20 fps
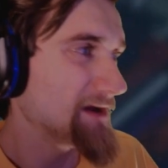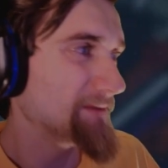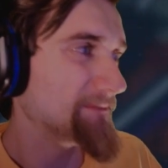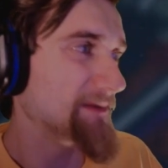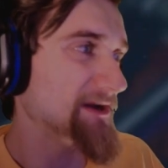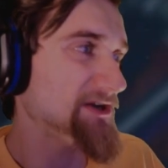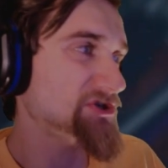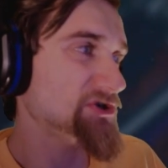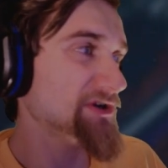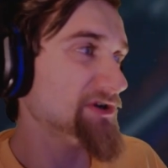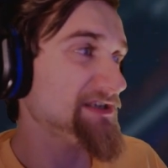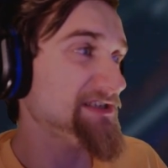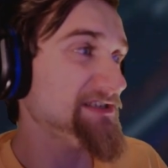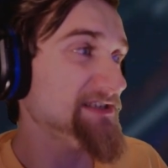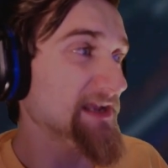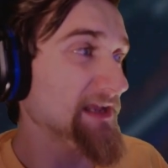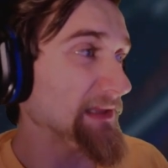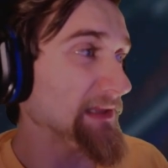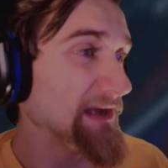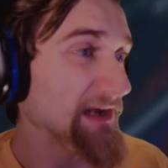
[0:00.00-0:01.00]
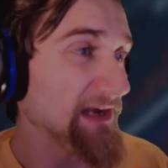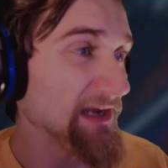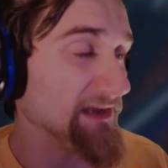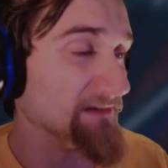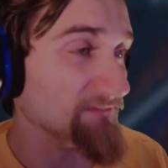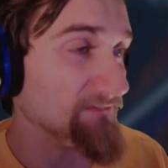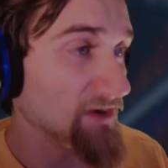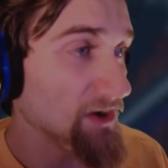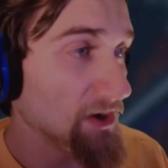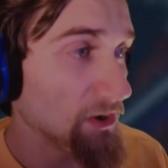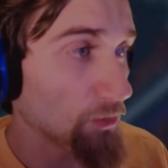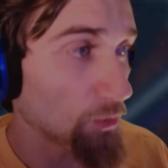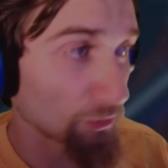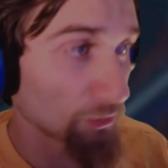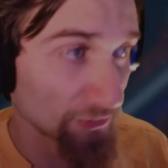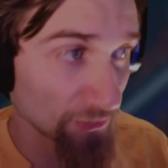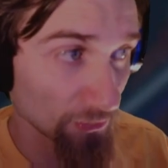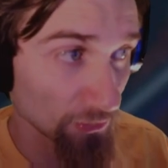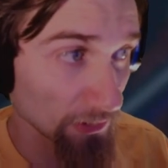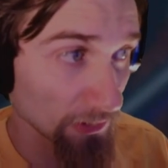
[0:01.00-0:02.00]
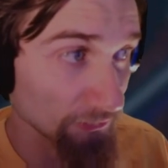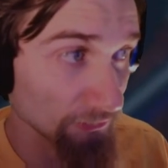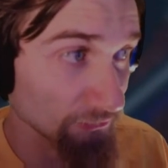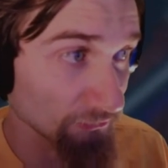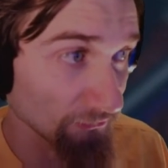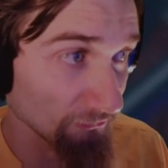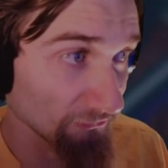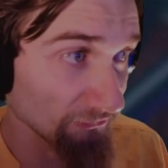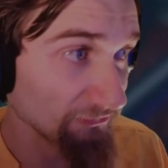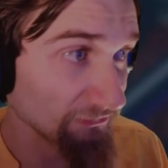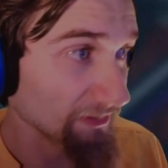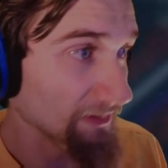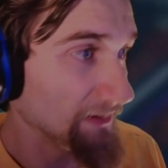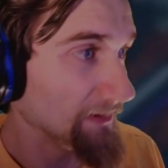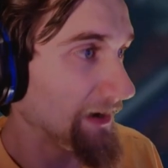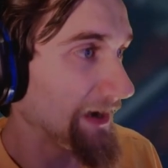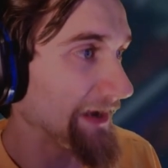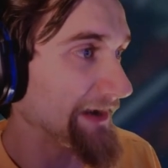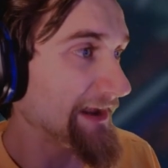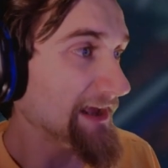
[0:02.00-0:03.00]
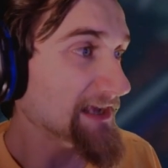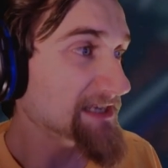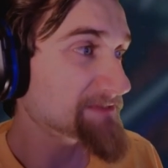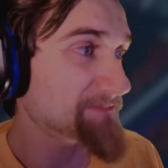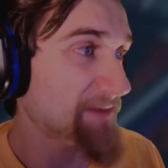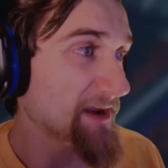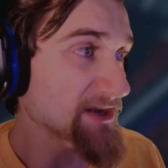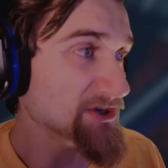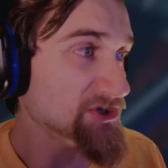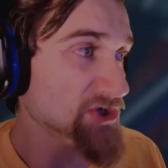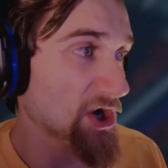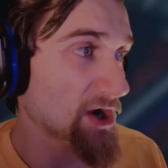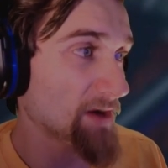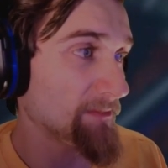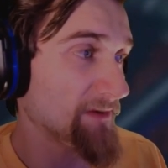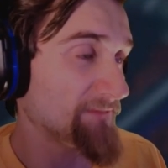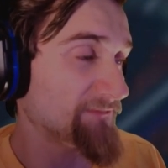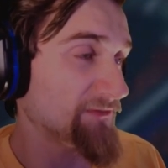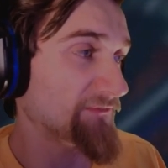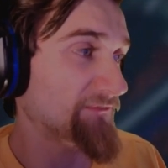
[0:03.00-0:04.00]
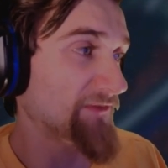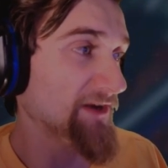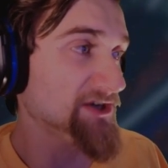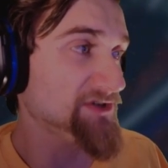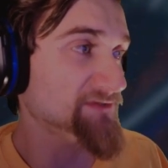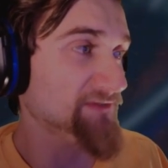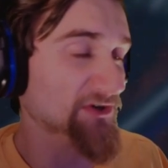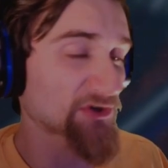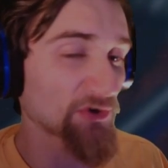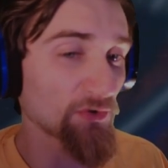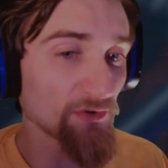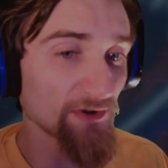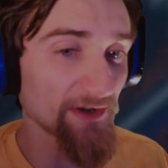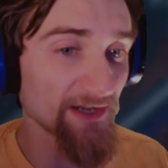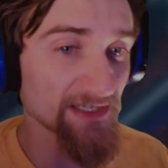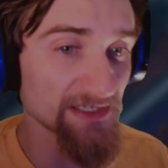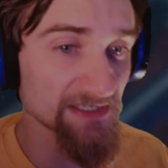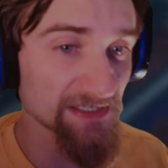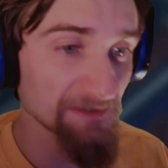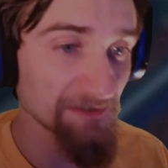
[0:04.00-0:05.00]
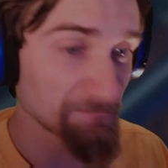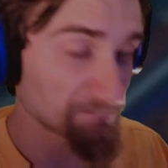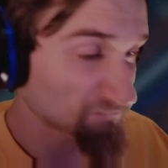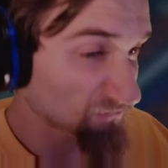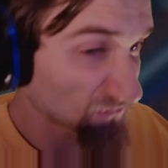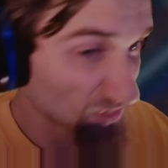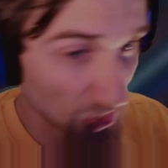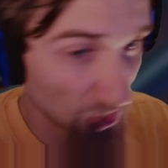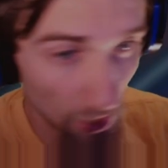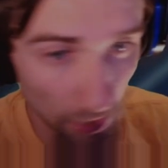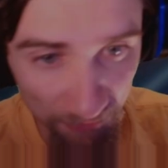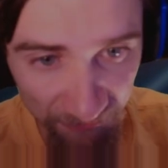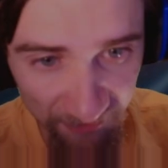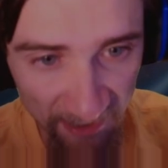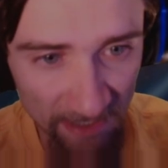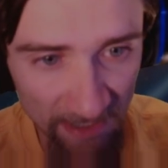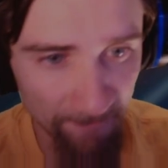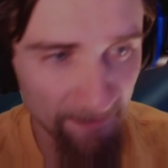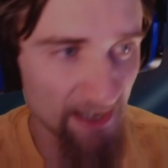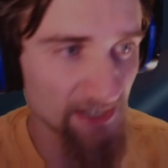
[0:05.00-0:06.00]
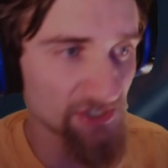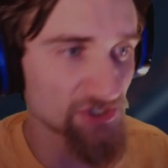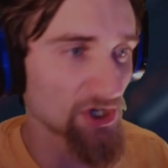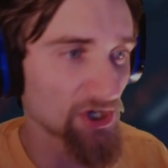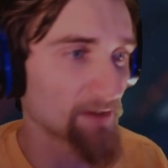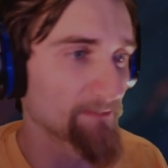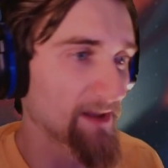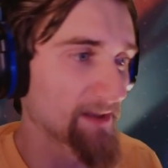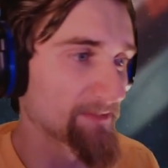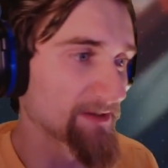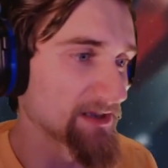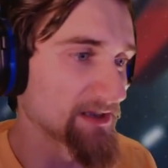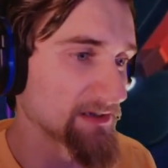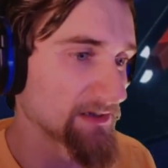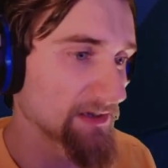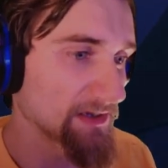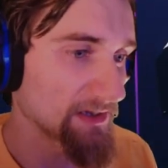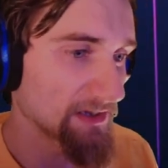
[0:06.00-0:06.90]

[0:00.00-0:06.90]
Make sure to stay alive or you'll lose. A nice paint job if you finish victorious. I'll take a paint job, baby.